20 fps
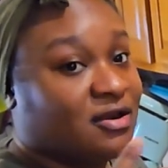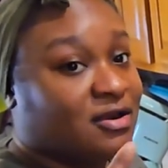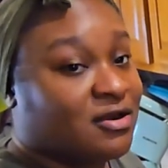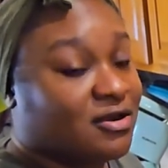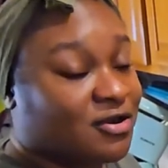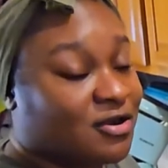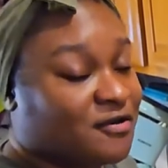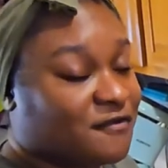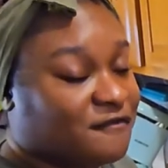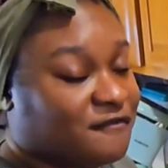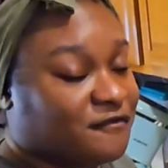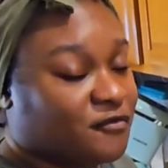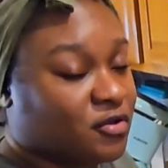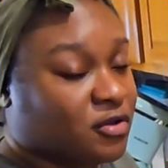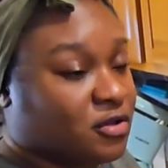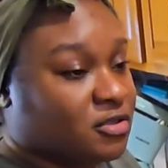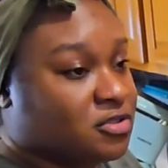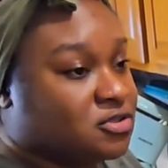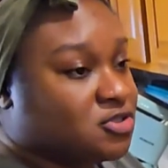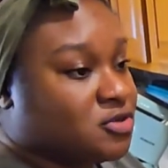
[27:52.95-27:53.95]

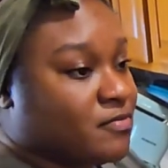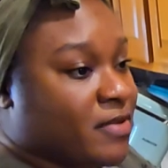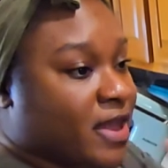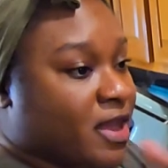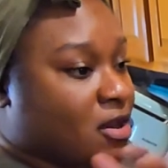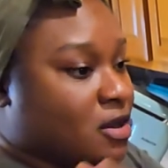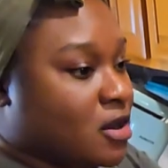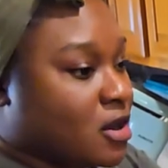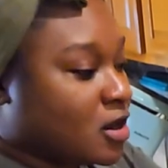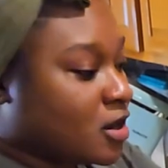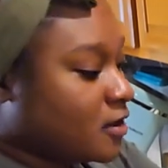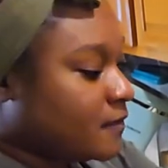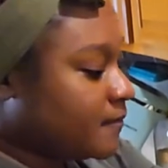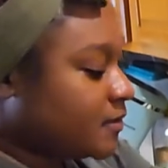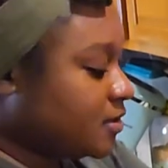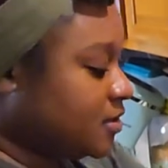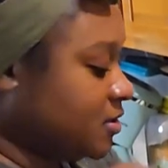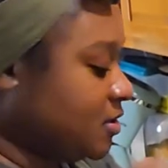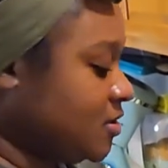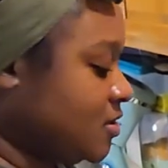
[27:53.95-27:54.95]
hurtful to my
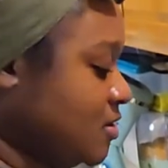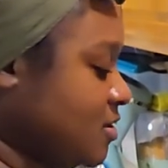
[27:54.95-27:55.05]
arm